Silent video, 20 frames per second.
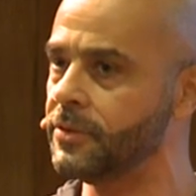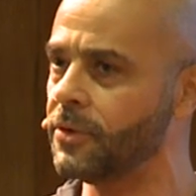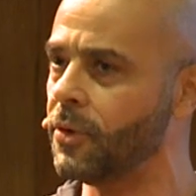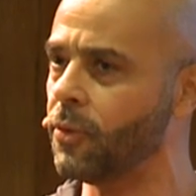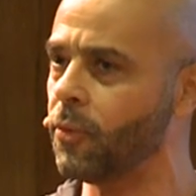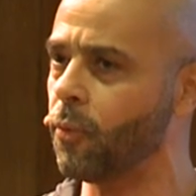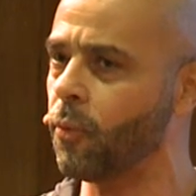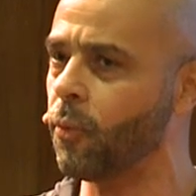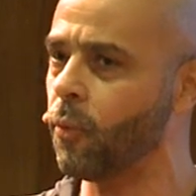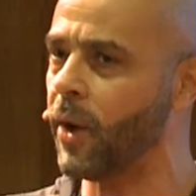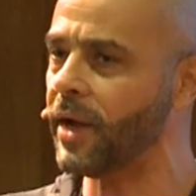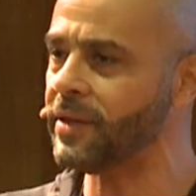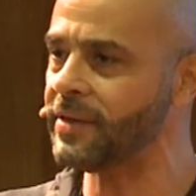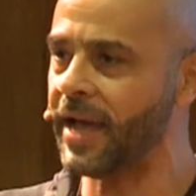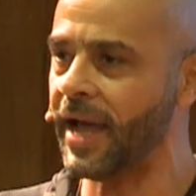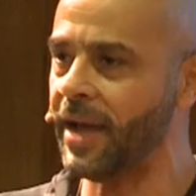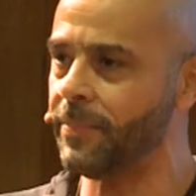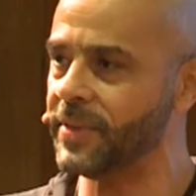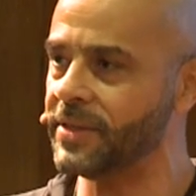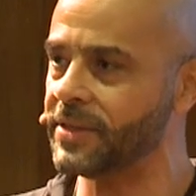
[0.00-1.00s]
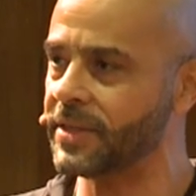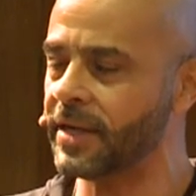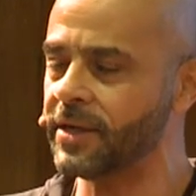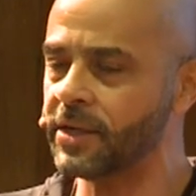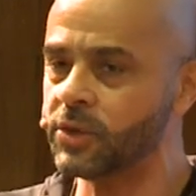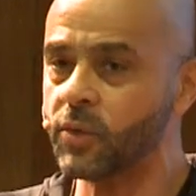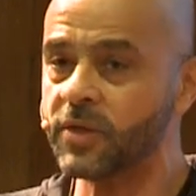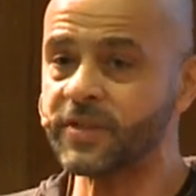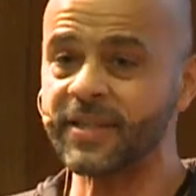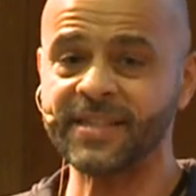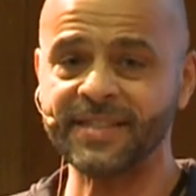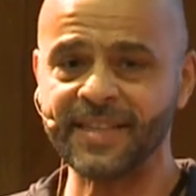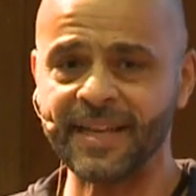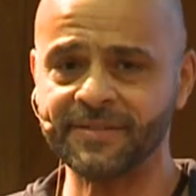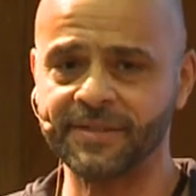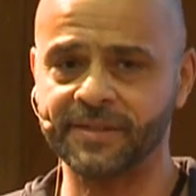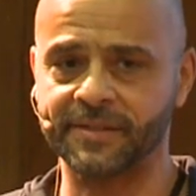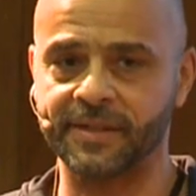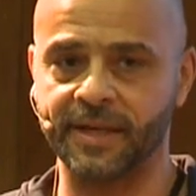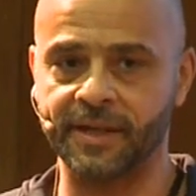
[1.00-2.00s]
what happens? And it was a
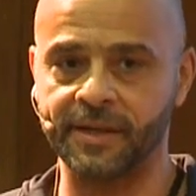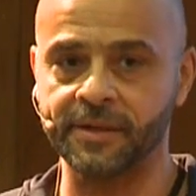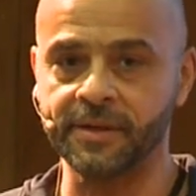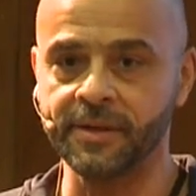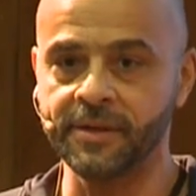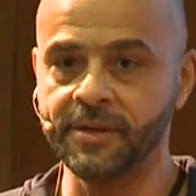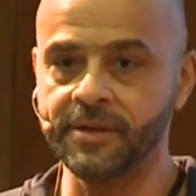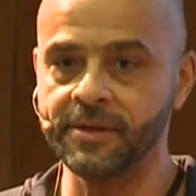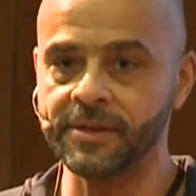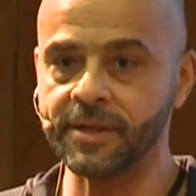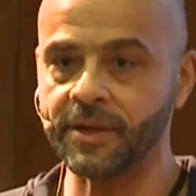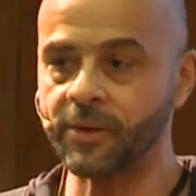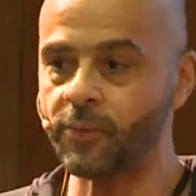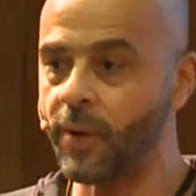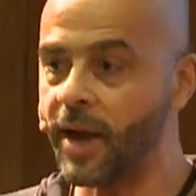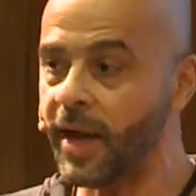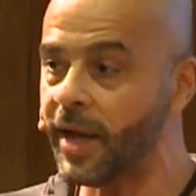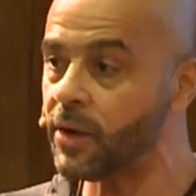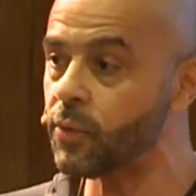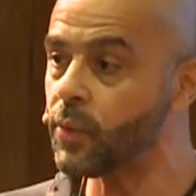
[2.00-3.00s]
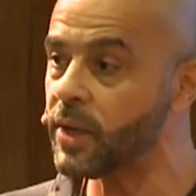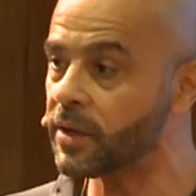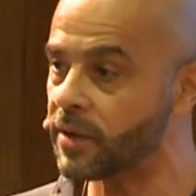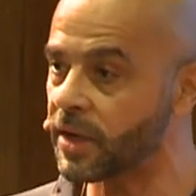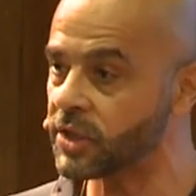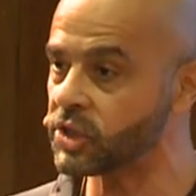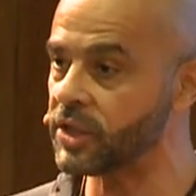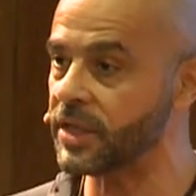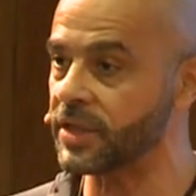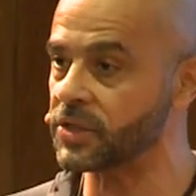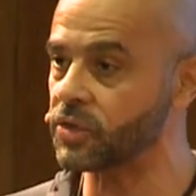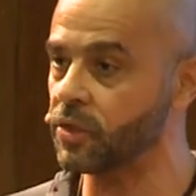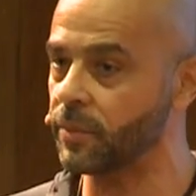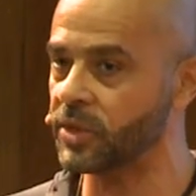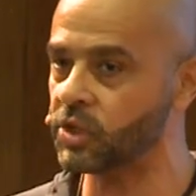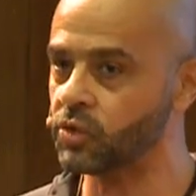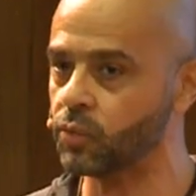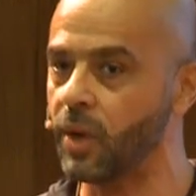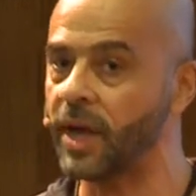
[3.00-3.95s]
Saturday. Like, why are we rushing so much?